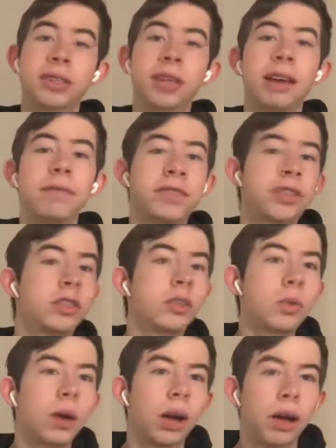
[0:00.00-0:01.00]
have
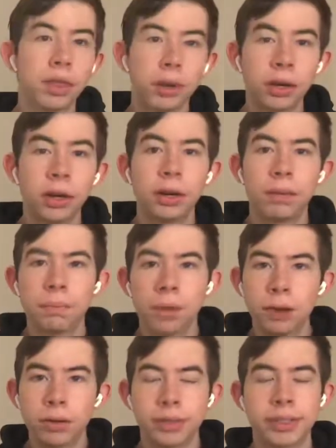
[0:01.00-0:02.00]
two other
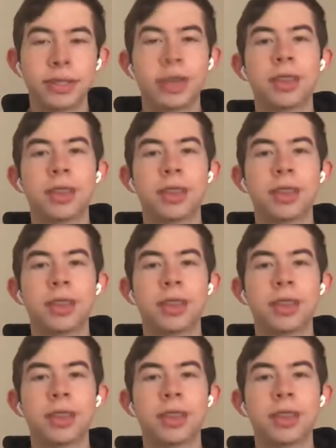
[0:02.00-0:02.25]
modes.